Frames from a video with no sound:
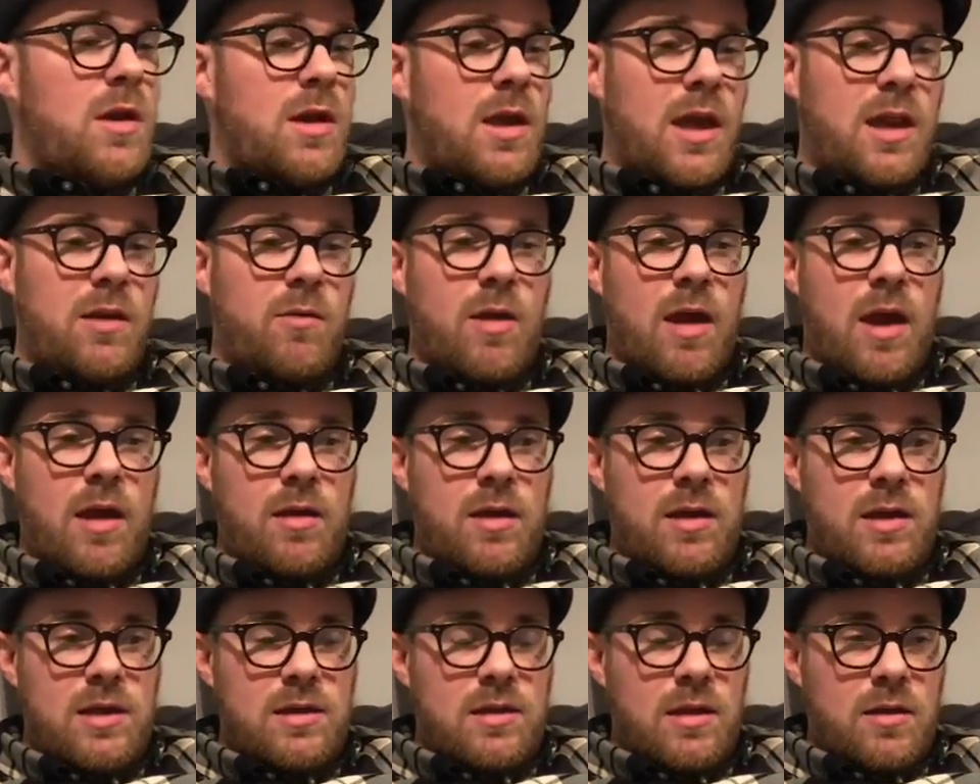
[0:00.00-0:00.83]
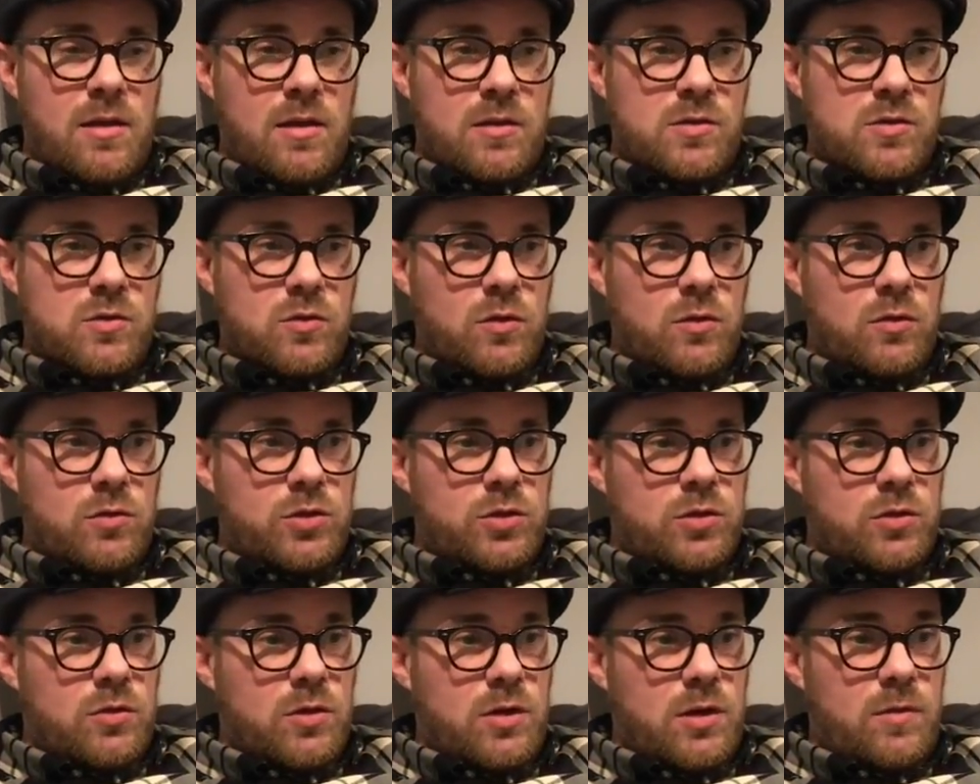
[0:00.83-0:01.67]
Anyway, he did a solo
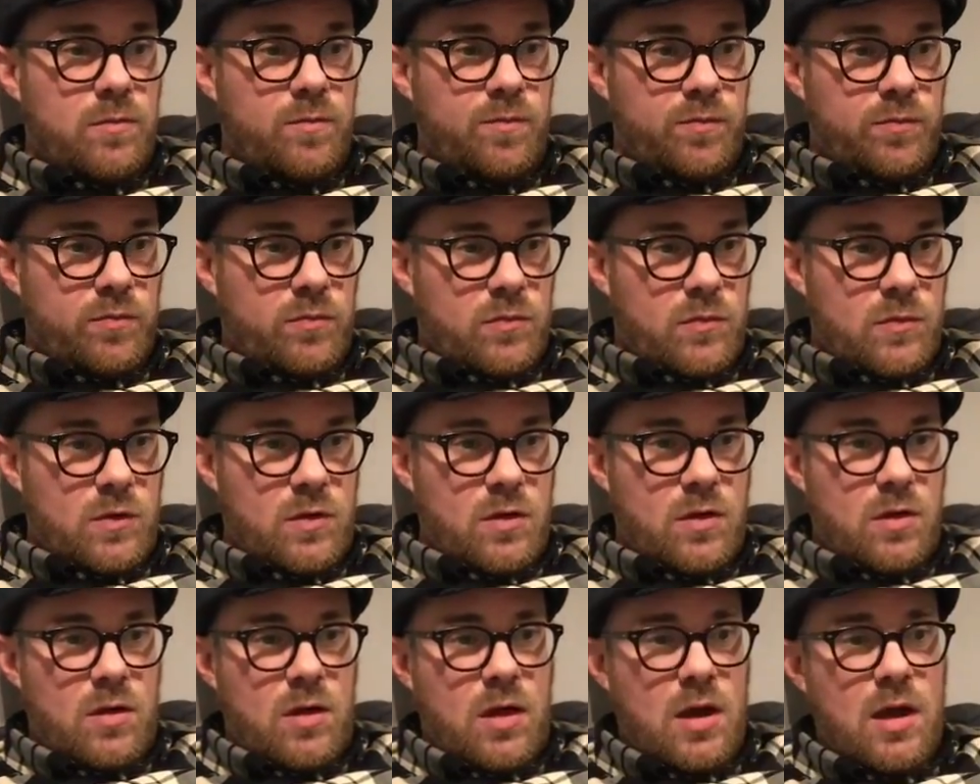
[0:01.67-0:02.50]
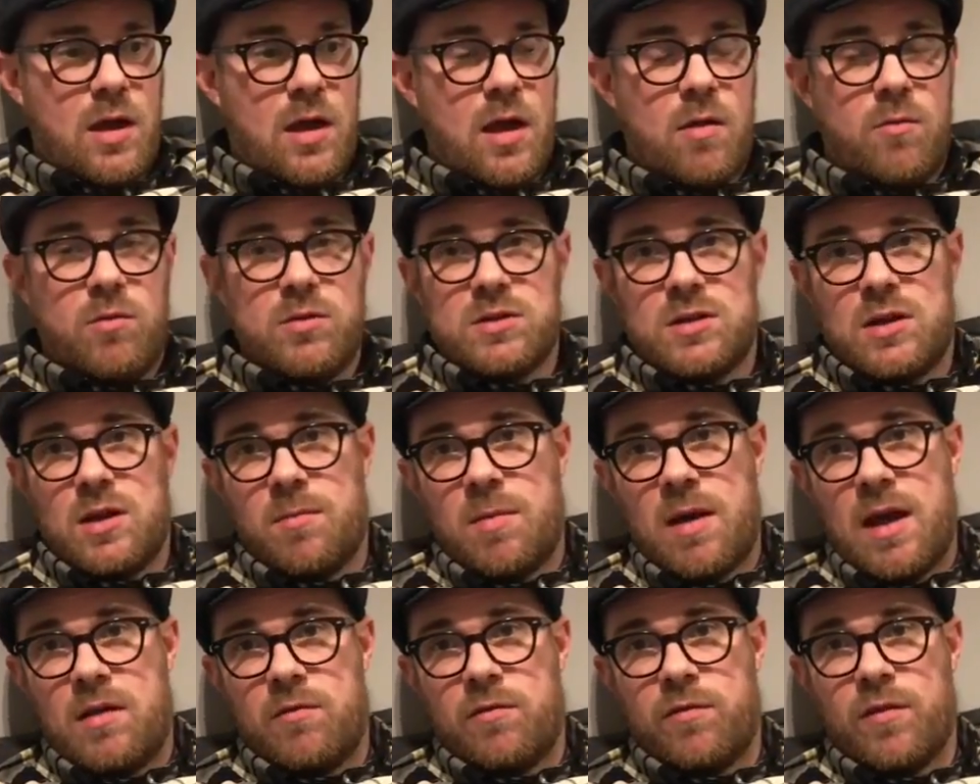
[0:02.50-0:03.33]
show, and I was in the
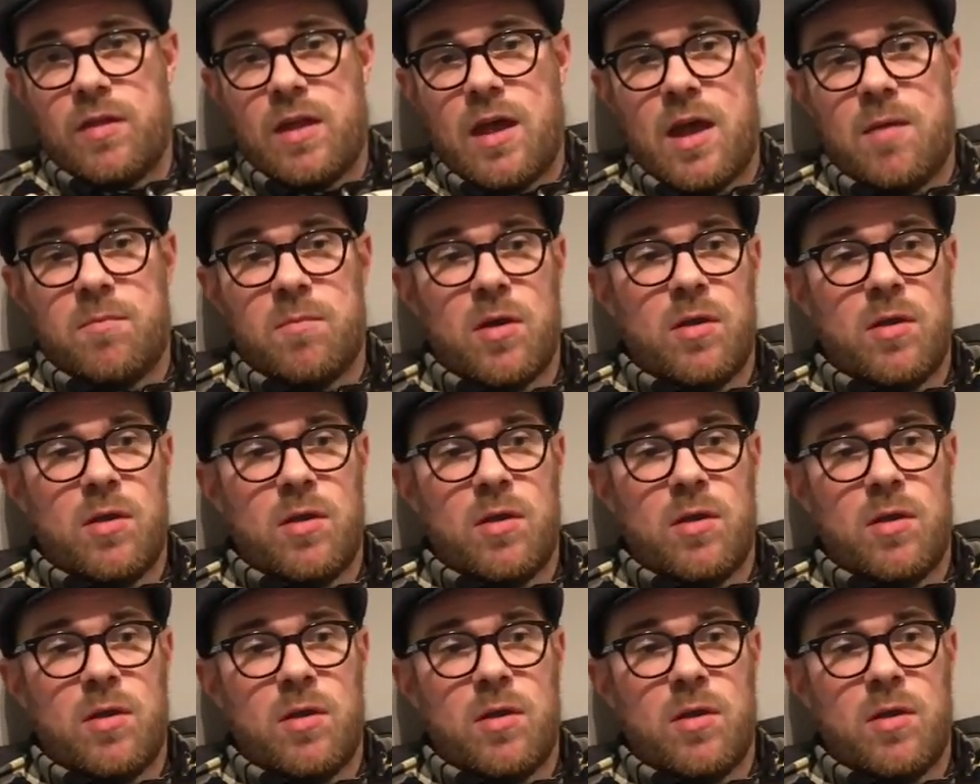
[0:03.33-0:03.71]
band for that.